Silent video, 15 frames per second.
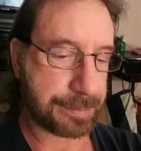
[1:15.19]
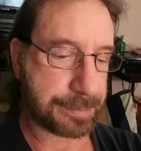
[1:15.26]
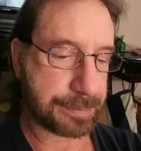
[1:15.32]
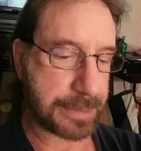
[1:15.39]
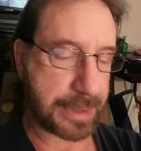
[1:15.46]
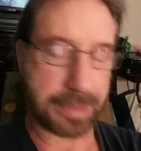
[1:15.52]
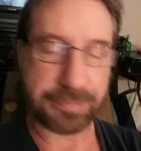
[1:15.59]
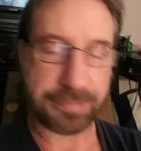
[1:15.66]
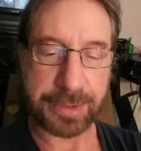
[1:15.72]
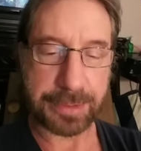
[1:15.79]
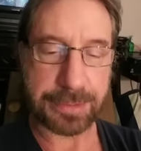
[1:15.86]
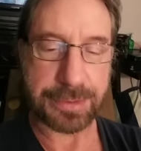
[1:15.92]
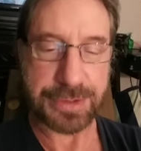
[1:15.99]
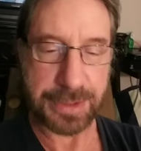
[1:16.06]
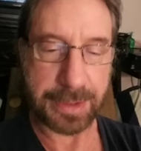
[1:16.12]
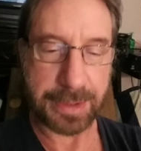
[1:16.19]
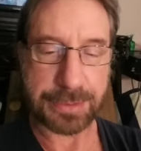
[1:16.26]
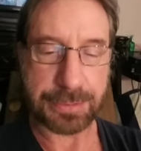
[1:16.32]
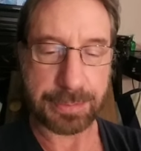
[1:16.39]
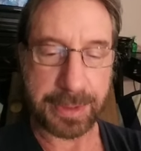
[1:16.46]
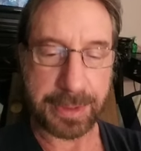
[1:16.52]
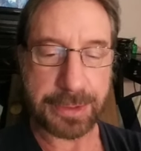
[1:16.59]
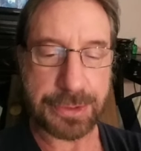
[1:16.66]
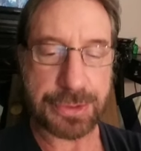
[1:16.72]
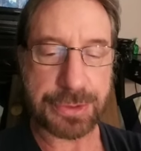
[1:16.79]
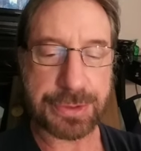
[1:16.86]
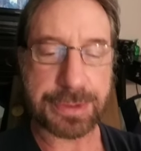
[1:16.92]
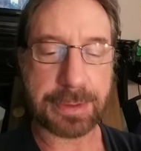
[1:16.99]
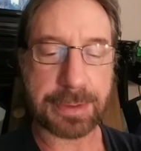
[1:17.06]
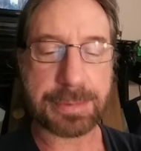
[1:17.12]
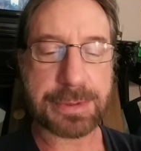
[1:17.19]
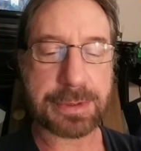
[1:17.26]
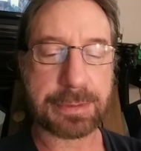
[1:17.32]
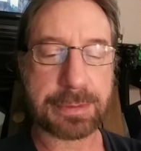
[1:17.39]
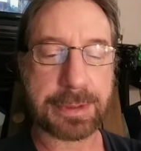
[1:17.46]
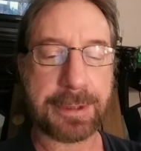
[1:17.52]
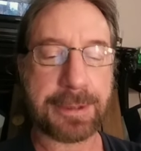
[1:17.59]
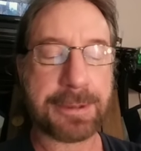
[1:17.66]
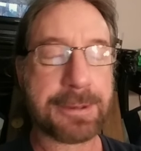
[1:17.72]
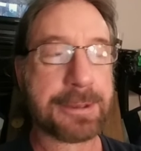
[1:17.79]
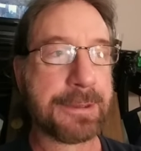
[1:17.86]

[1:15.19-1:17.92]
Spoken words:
kind of intersex relationships, okay.